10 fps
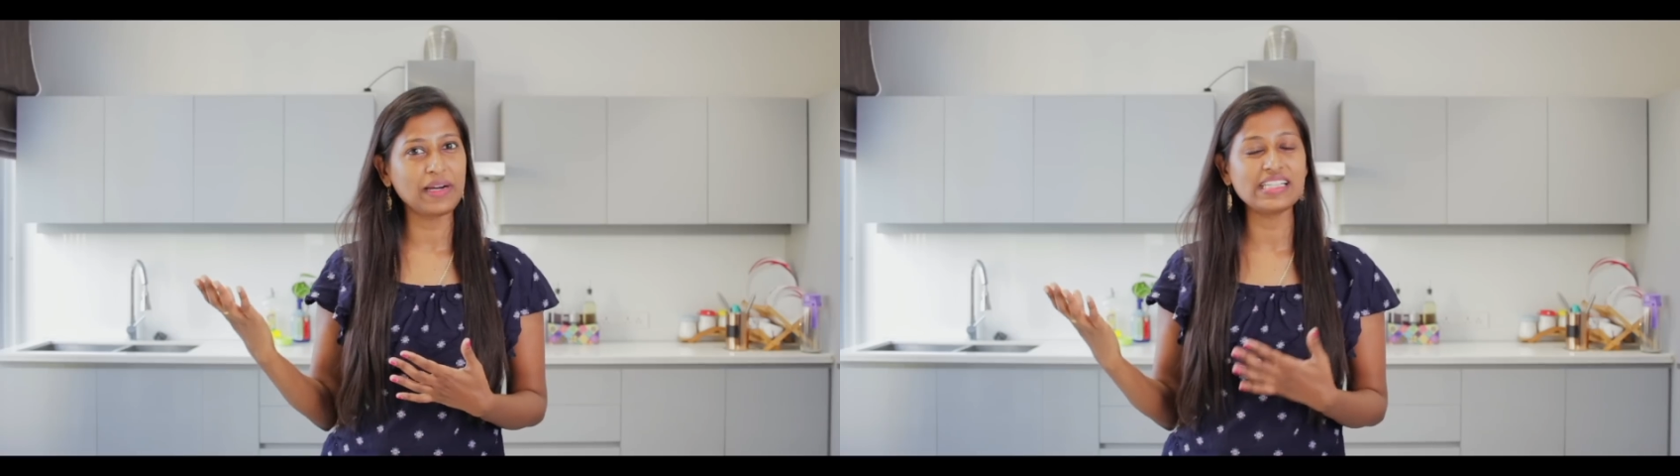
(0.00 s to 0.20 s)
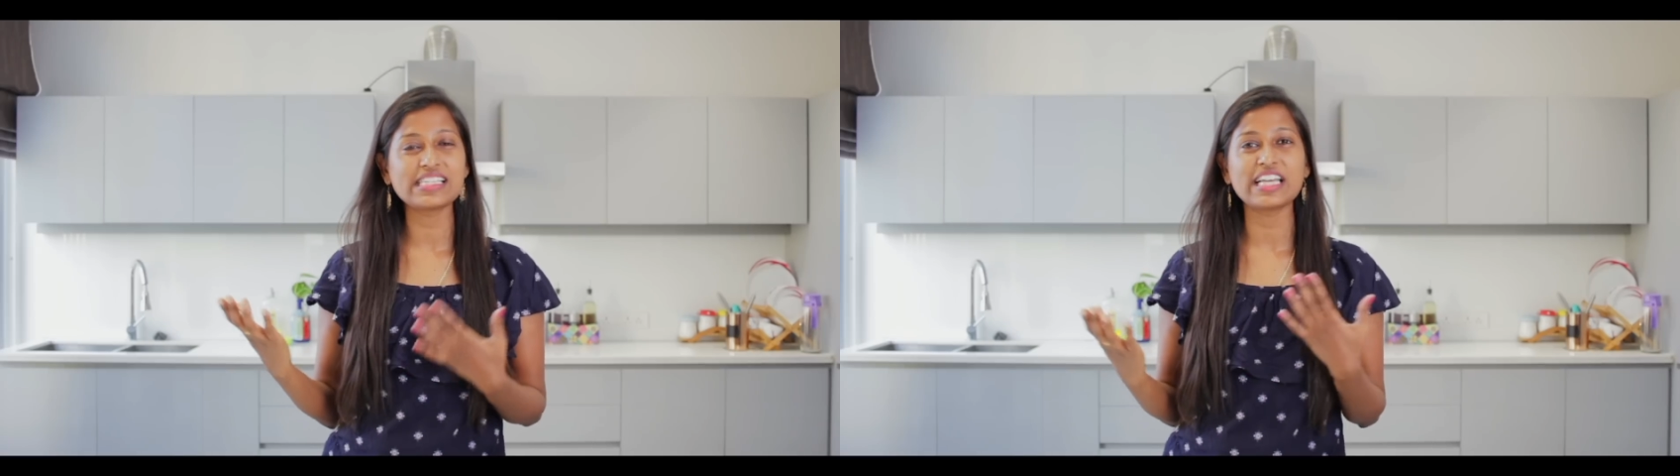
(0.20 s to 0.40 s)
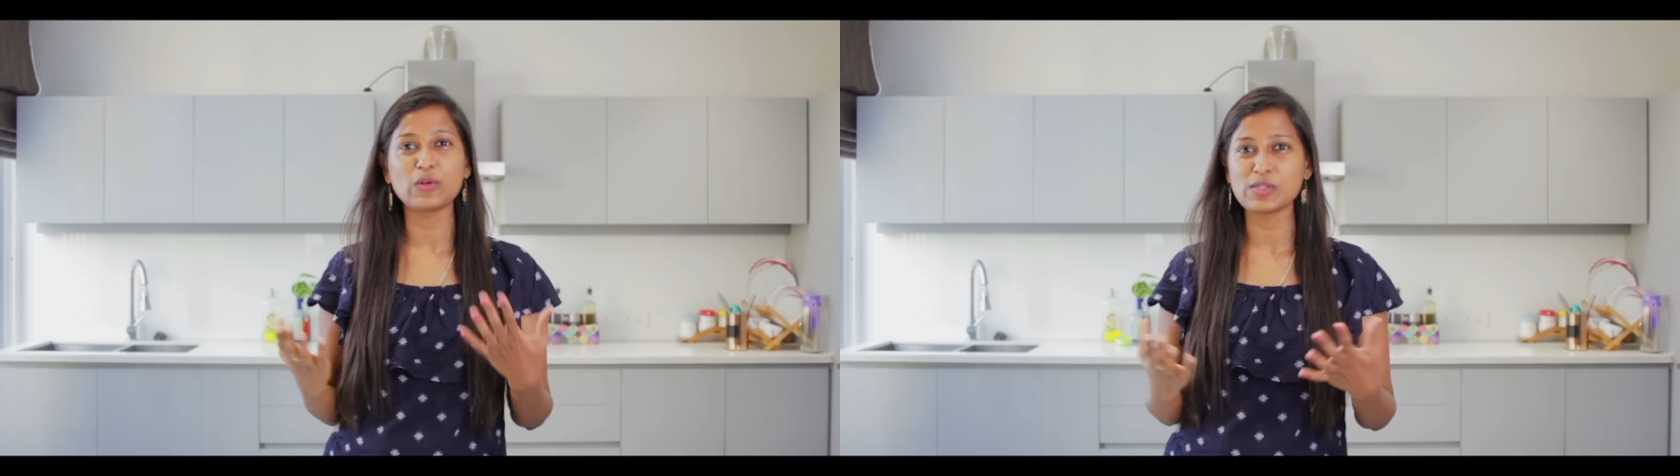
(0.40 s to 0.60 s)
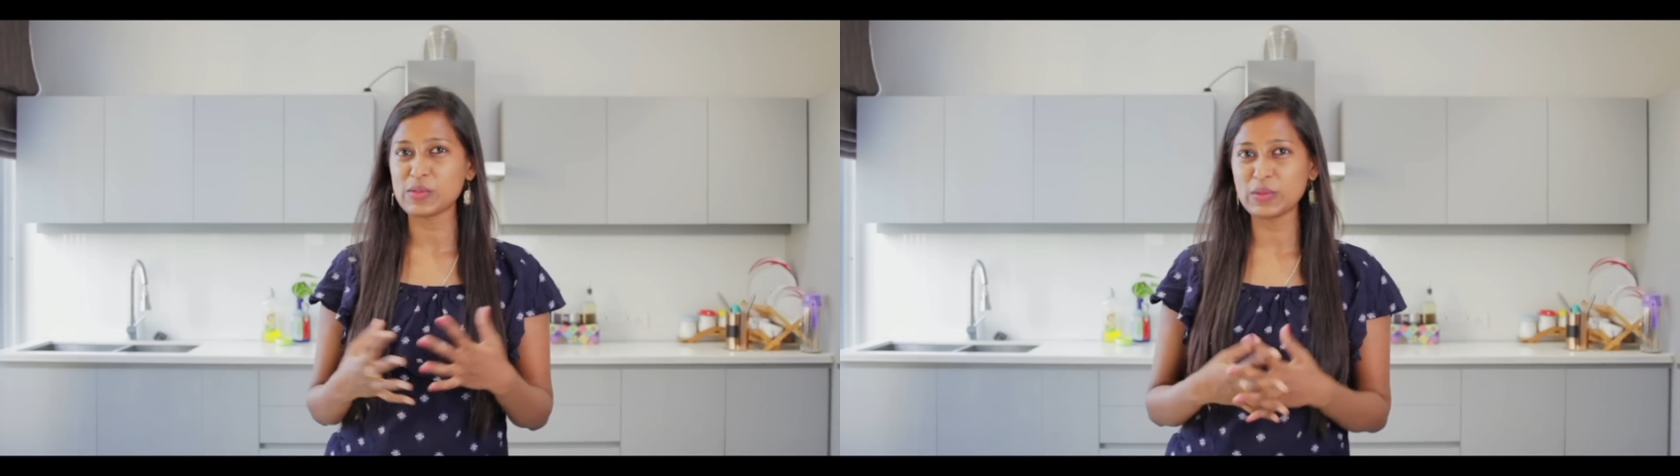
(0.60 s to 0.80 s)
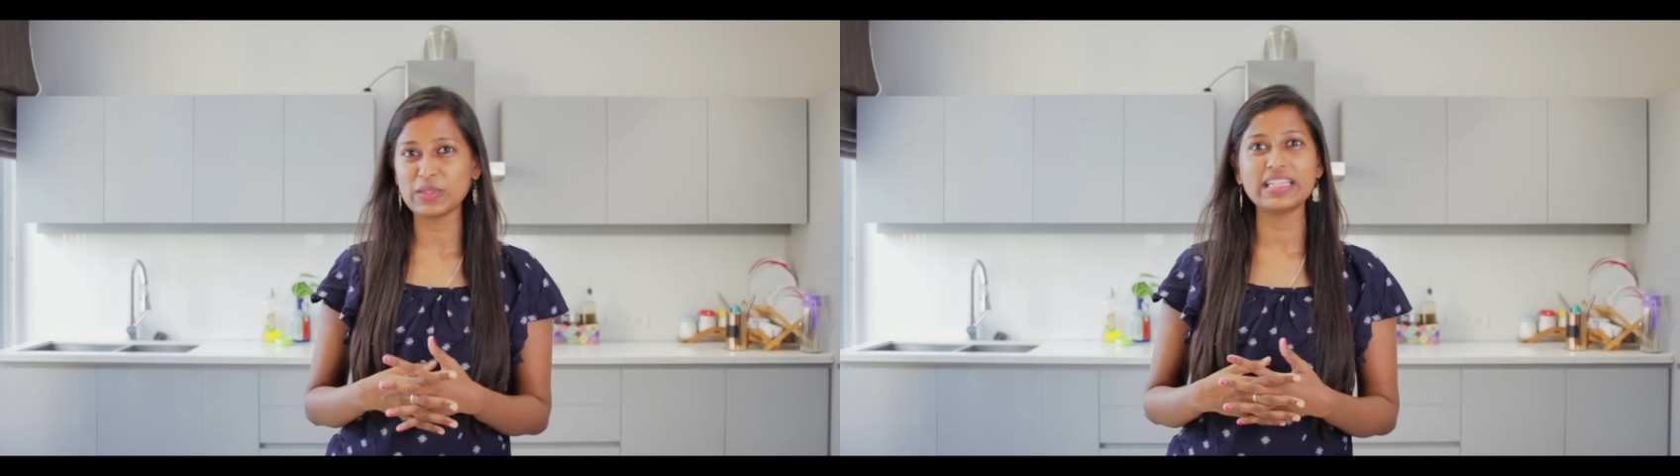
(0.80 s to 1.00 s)
malls and
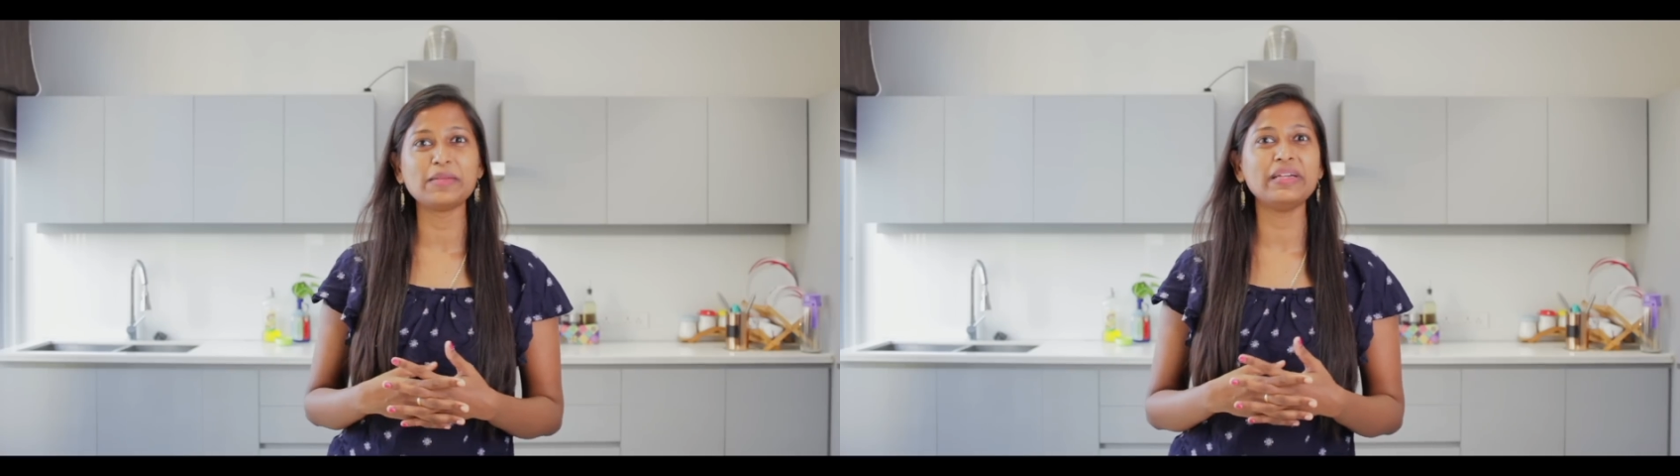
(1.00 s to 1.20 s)
also in the